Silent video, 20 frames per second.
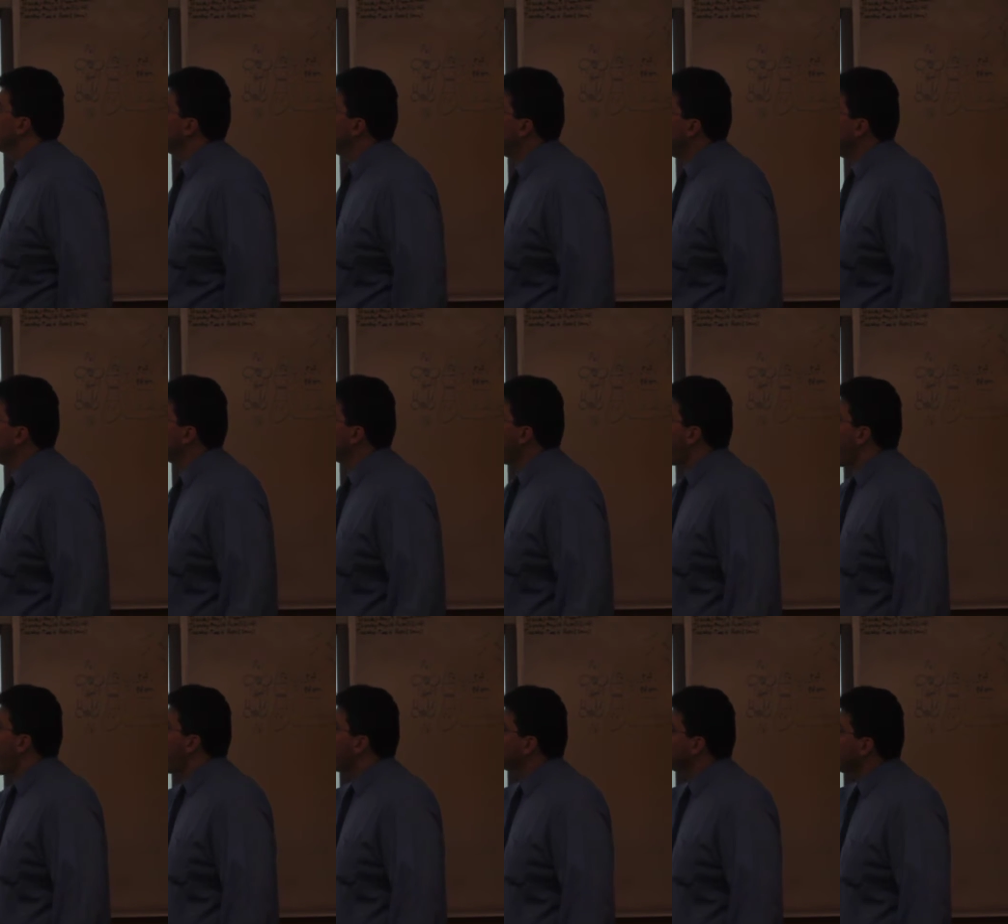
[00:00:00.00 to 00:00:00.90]
these
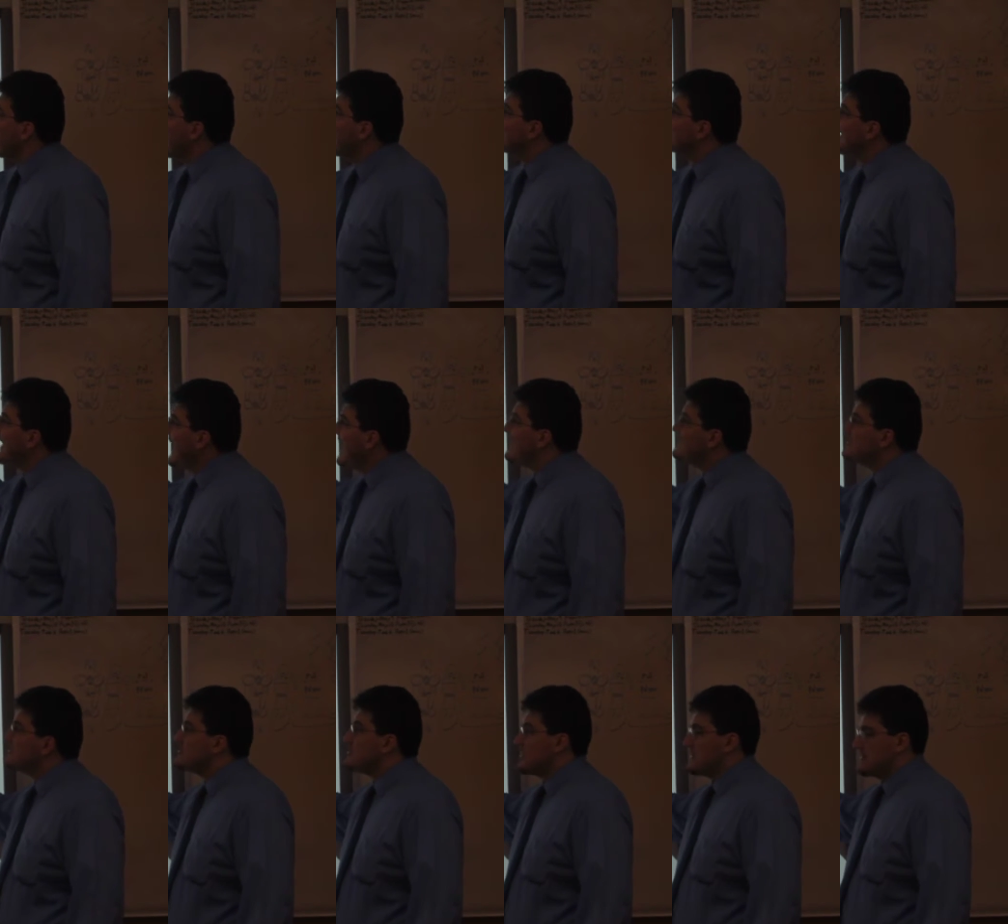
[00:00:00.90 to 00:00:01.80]
act as
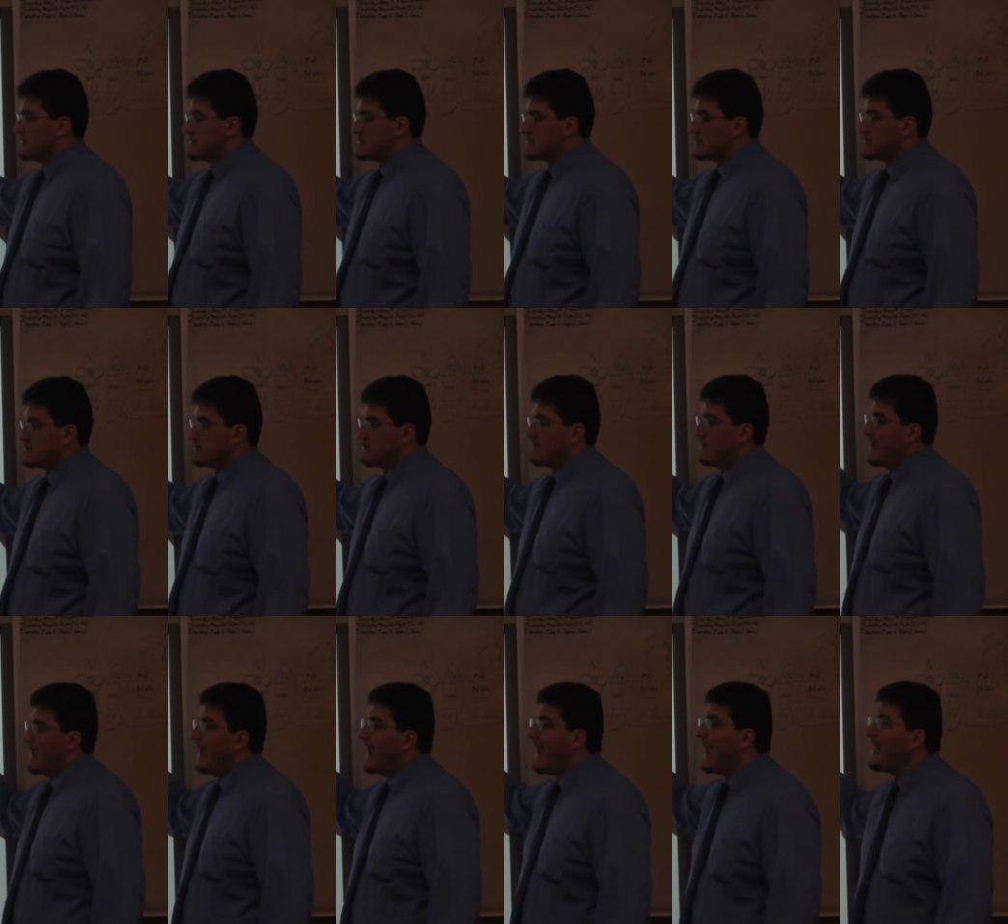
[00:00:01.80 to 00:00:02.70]
antigens.
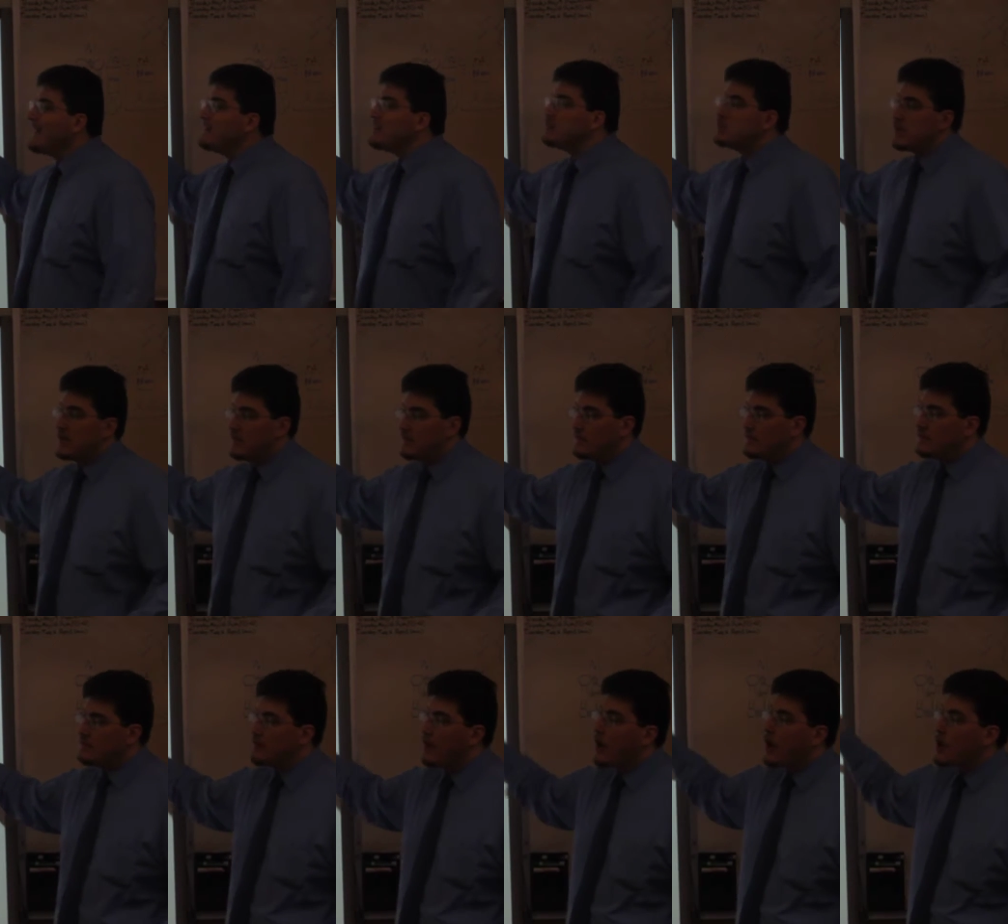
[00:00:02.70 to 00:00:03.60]

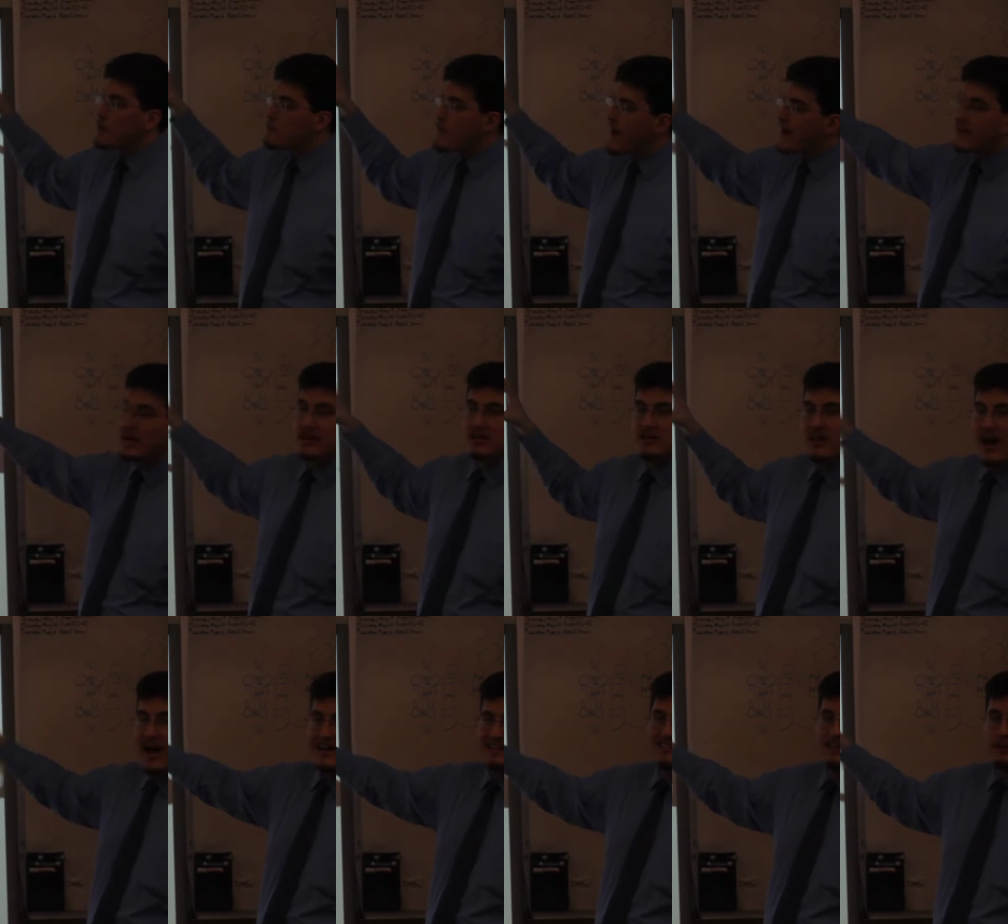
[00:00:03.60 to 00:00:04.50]
Antigens are
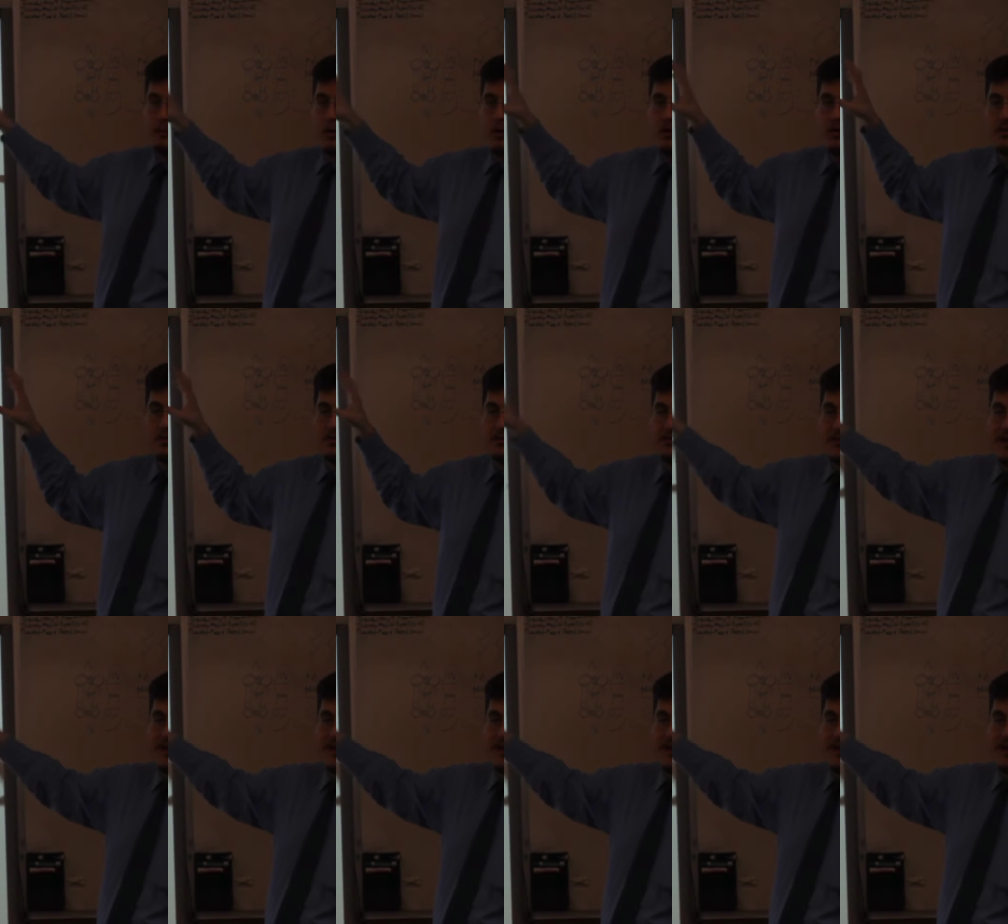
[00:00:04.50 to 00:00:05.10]
recognizable